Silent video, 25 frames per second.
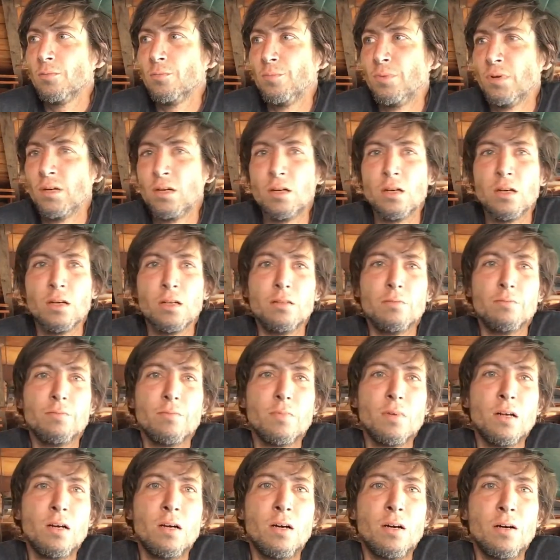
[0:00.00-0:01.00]
But
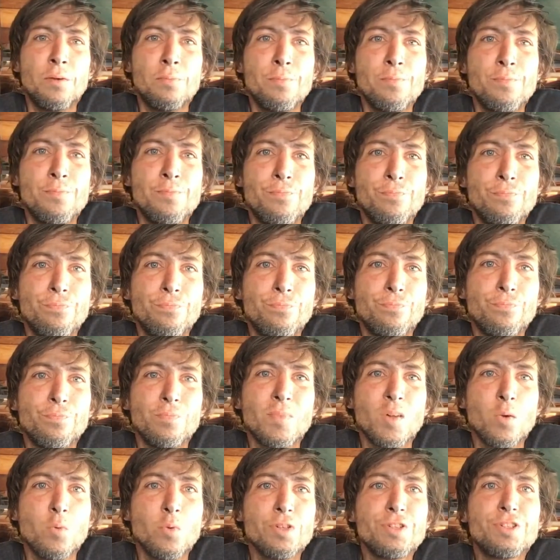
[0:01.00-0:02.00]

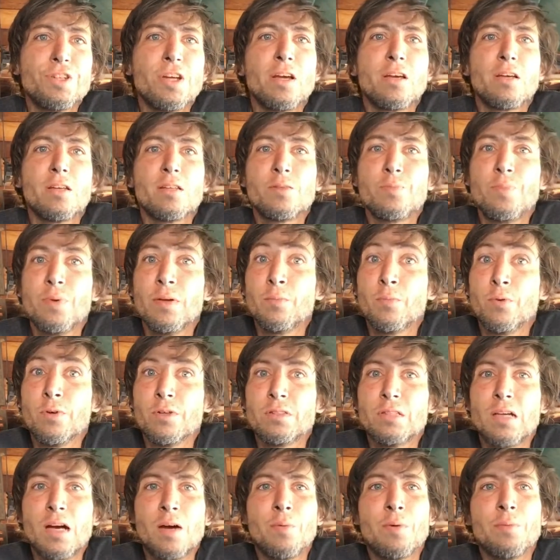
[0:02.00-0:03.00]
wished I could spend more
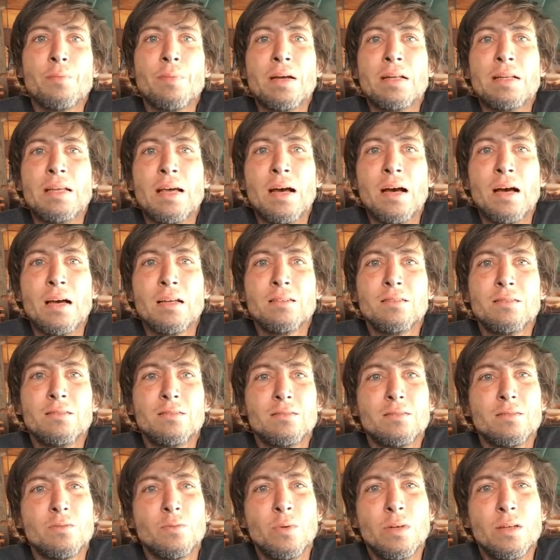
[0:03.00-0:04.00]
time with my dad.
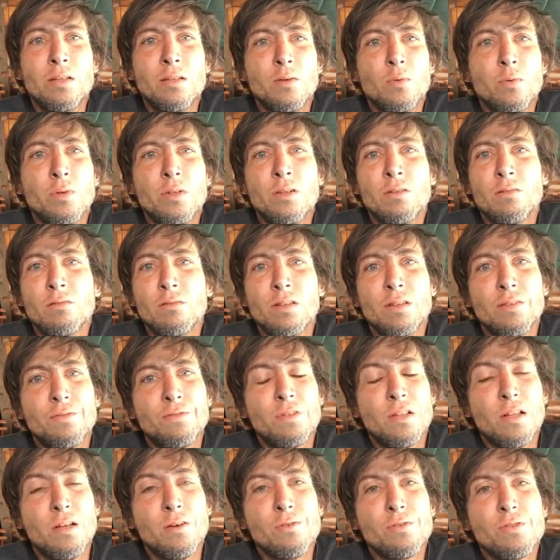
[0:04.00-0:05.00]
We don't live
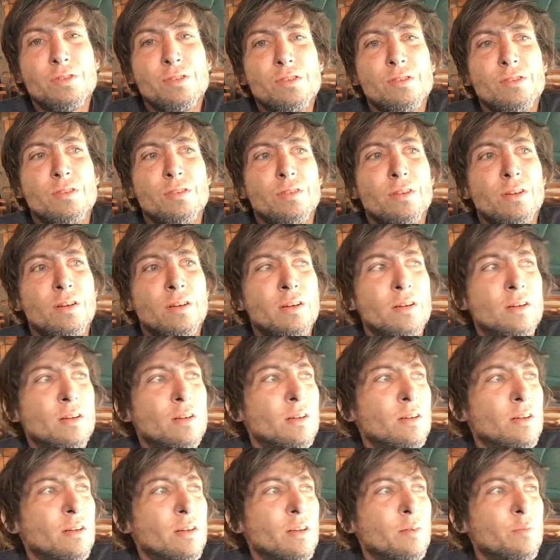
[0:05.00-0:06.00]
close
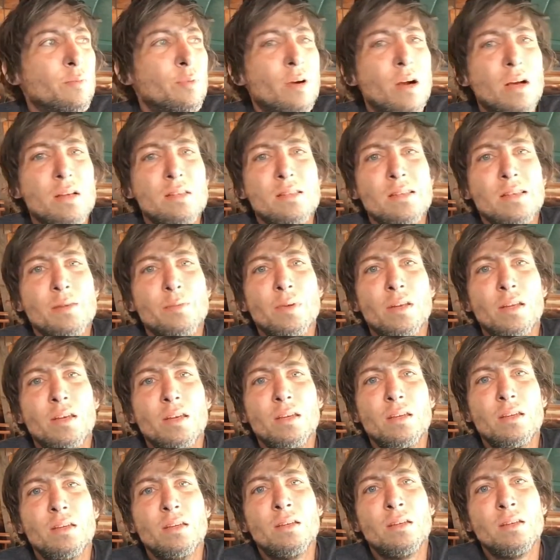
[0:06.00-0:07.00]
in
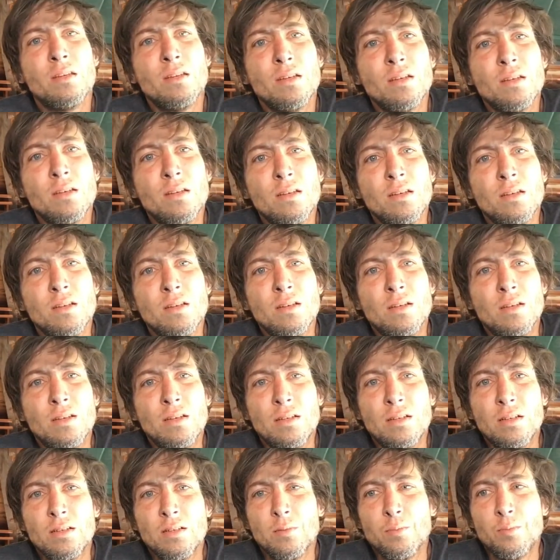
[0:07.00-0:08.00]
proximity,
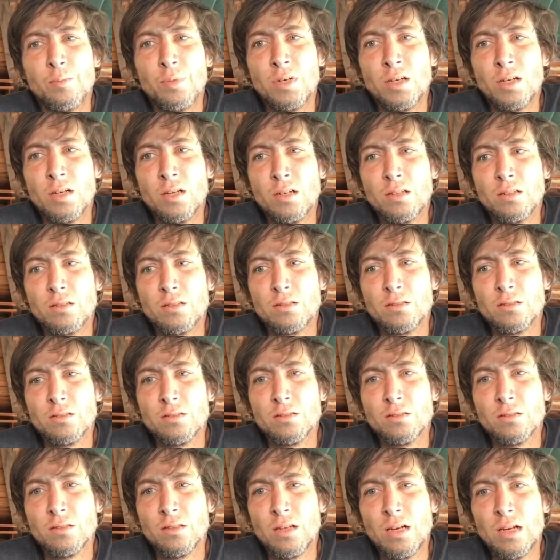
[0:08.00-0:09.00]
but
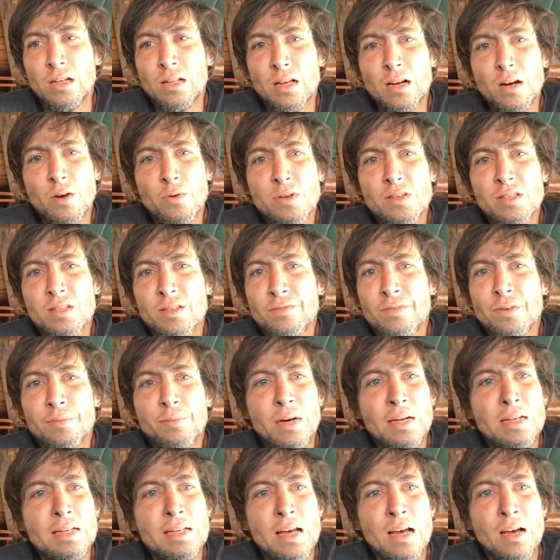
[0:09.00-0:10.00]
I'll always envy
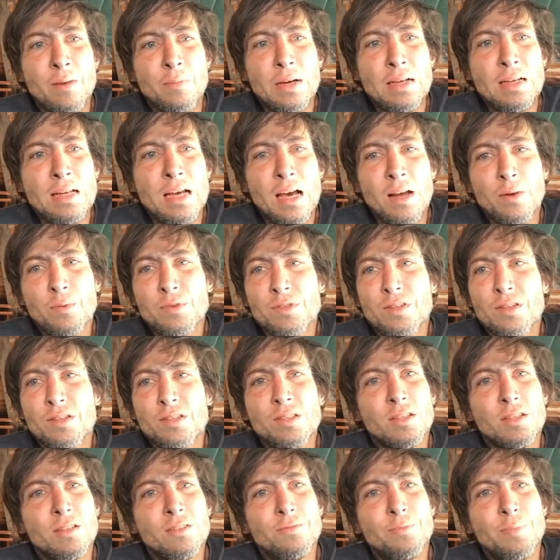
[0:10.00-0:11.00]
my dad. My dad was a
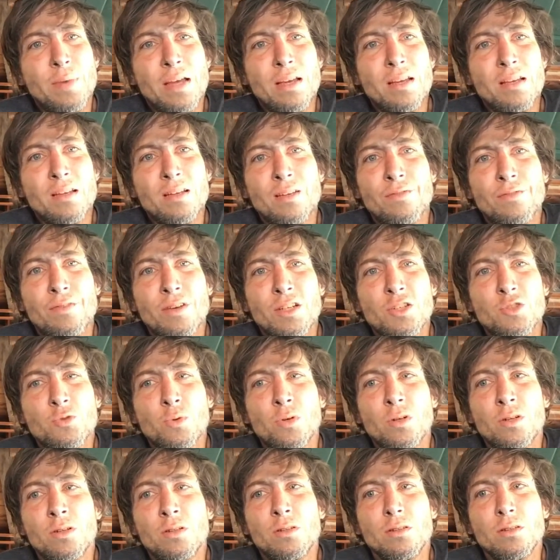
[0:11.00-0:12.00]
self-made
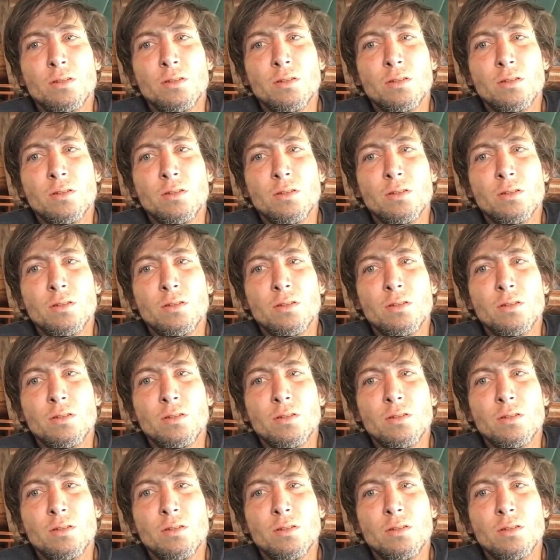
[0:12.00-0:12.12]
individual.